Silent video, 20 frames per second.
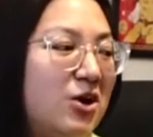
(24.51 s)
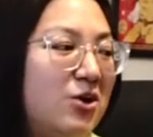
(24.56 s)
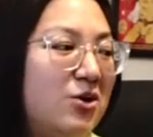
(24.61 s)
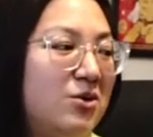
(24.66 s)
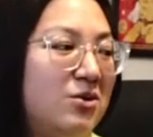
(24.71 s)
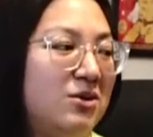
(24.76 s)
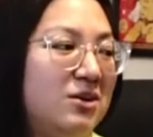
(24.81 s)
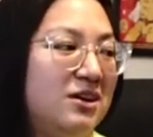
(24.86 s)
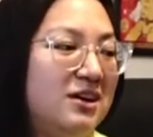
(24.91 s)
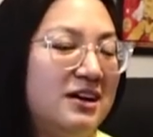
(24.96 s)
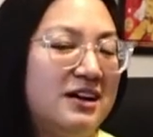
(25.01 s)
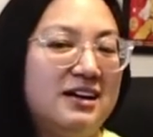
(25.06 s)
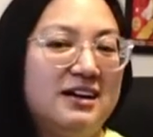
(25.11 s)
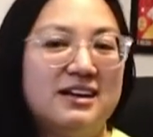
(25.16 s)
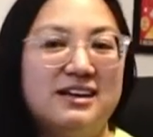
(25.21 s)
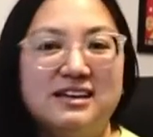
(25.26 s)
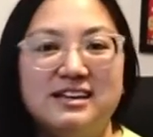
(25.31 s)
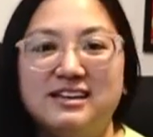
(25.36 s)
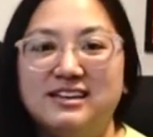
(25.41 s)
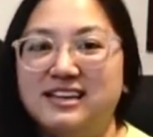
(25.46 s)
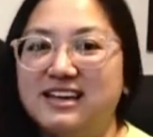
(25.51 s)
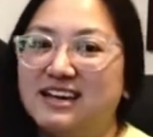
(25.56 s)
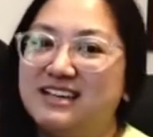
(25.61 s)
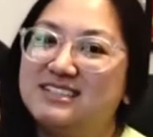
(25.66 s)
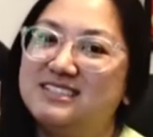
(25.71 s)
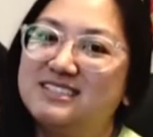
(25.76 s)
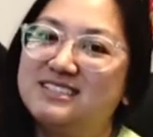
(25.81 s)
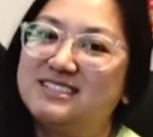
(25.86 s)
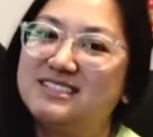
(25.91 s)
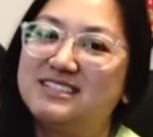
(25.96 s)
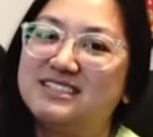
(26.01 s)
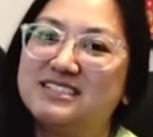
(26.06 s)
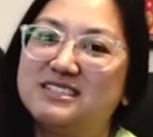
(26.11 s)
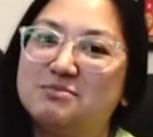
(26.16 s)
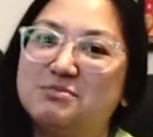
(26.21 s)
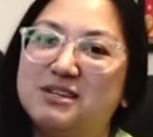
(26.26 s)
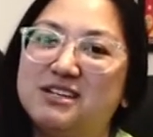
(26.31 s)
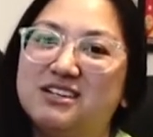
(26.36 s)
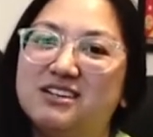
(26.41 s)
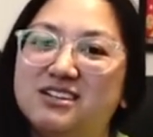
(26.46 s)
So yes,
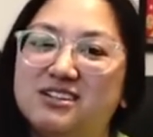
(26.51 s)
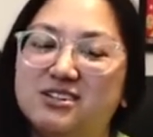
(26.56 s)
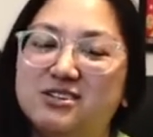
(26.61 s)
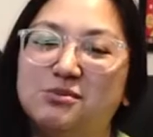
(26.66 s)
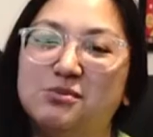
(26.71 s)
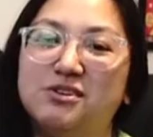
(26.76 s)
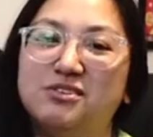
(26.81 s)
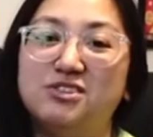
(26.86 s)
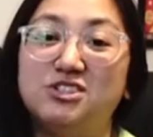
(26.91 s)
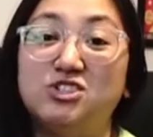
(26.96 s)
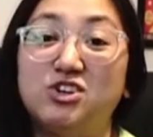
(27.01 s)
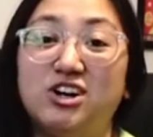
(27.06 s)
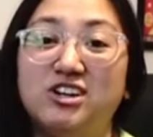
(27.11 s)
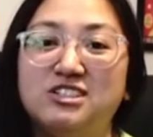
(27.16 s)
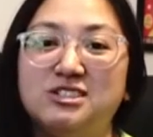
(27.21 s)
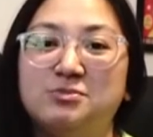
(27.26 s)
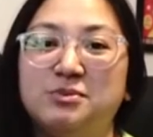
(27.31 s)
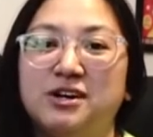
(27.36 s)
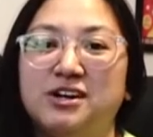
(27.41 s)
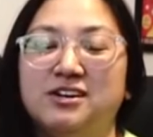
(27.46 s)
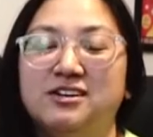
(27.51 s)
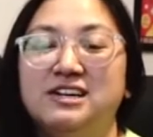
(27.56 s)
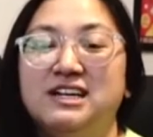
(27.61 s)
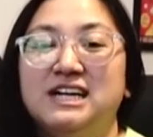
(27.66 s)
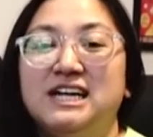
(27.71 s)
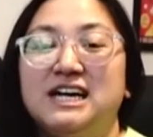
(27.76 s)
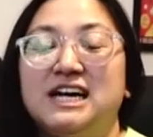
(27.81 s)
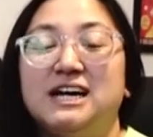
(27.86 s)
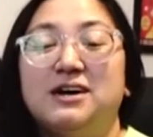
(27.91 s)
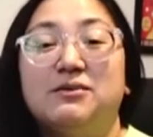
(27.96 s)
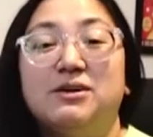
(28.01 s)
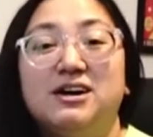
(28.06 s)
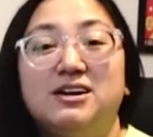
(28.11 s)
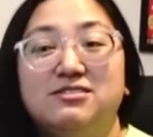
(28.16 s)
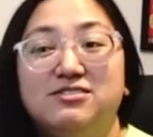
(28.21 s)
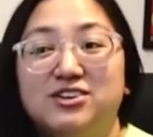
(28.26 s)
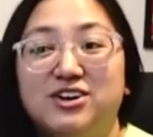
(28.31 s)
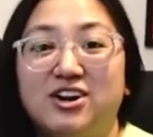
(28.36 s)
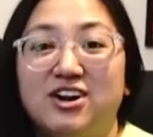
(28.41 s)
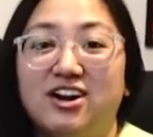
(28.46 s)
it's been a little bit of a dry spell.
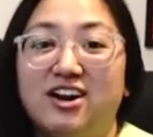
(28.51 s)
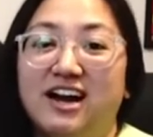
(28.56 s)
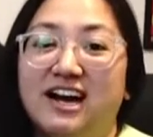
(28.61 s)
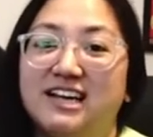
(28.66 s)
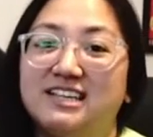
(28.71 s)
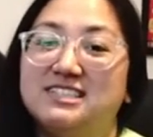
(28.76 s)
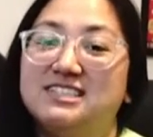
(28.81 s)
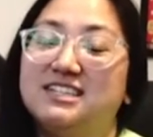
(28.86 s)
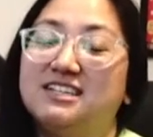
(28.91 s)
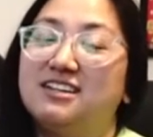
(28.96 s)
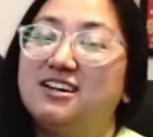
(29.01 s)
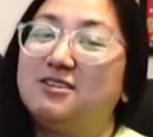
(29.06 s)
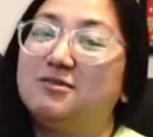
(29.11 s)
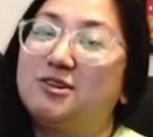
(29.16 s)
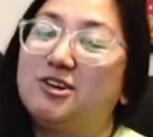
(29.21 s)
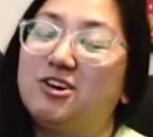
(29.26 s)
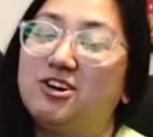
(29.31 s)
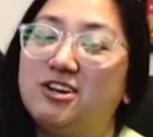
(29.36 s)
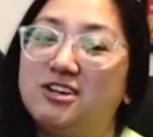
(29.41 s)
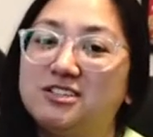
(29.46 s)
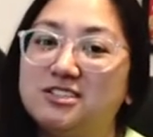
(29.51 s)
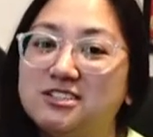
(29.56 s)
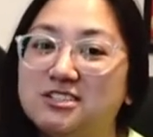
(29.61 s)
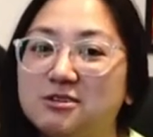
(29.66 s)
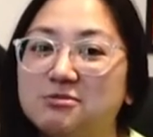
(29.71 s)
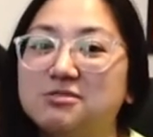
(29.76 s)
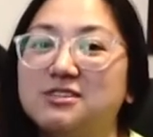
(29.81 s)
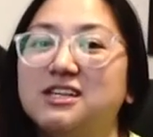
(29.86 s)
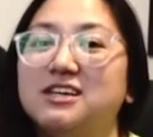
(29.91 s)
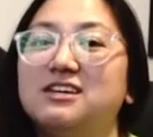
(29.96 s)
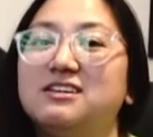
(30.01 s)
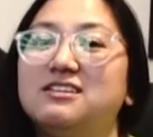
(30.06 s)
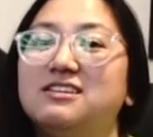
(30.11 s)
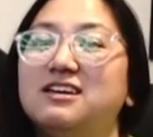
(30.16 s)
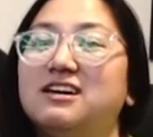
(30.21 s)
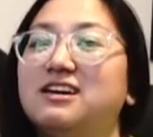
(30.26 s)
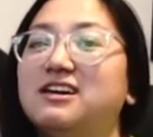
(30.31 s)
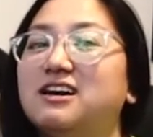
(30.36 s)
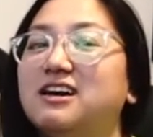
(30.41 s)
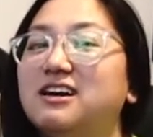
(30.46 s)
However, I did come across
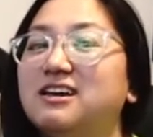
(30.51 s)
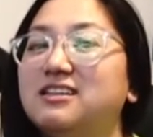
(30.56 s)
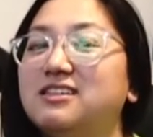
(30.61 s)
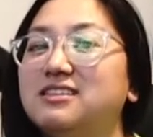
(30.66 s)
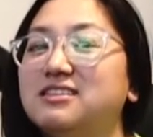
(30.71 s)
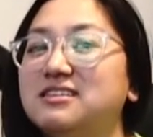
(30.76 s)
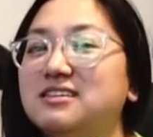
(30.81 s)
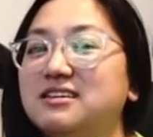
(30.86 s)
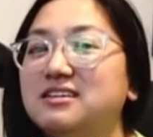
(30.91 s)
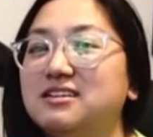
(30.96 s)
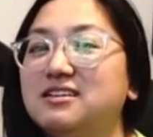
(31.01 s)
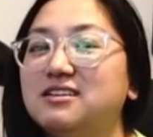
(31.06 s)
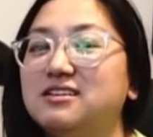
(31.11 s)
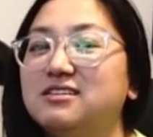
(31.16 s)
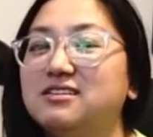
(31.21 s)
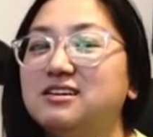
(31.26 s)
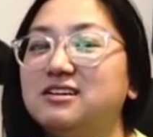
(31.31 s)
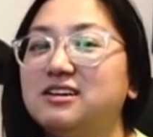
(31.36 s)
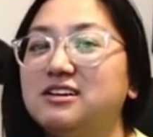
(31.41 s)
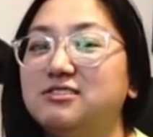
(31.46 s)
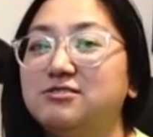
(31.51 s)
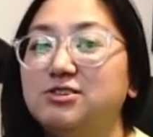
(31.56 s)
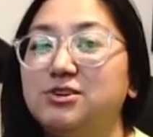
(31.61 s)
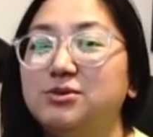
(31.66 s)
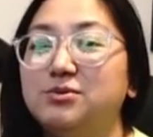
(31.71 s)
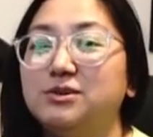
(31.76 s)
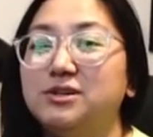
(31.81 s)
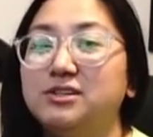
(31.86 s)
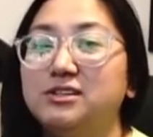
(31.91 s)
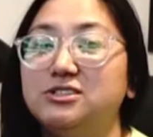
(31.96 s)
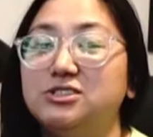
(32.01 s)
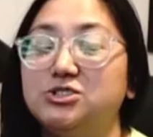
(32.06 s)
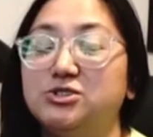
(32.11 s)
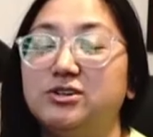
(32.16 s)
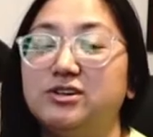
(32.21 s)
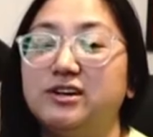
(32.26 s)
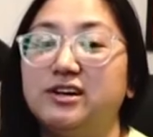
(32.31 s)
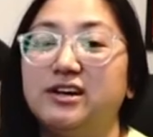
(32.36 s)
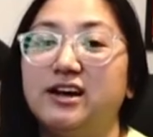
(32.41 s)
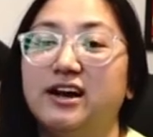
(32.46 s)
something that I think a lot of you will
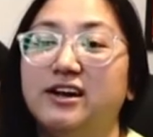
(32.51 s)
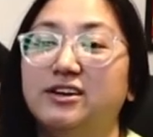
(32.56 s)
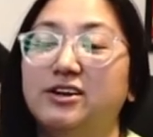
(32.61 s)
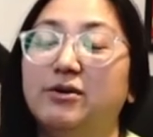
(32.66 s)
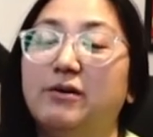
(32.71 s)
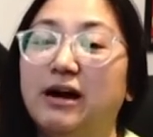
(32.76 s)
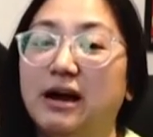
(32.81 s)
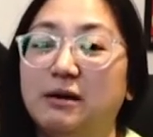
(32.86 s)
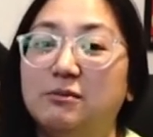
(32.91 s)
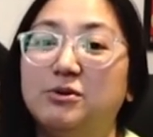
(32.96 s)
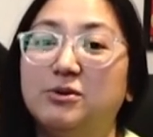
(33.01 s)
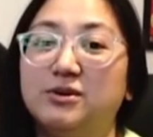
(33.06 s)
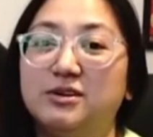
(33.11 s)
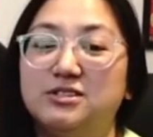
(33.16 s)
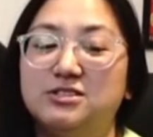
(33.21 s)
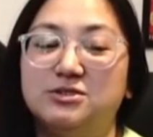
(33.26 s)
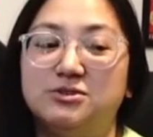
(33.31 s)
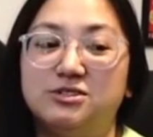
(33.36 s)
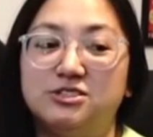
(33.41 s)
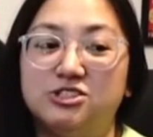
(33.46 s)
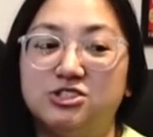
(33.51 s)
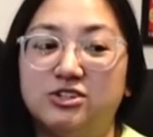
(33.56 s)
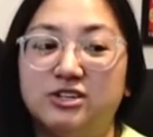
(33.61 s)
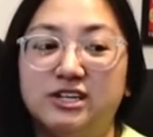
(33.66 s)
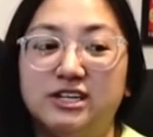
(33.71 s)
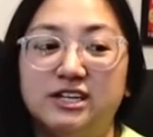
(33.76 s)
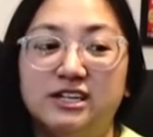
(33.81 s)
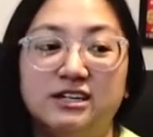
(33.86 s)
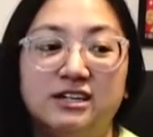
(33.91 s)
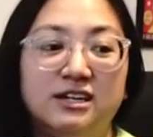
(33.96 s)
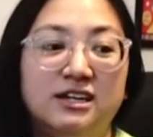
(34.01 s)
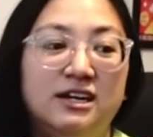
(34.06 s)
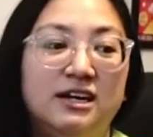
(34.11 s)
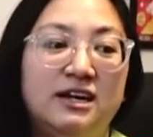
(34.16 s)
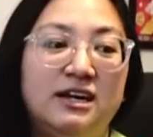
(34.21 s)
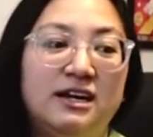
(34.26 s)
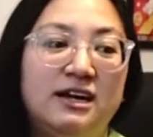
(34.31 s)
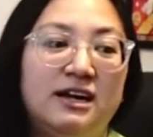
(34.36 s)
enjoy. I know I'm going to enjoy it.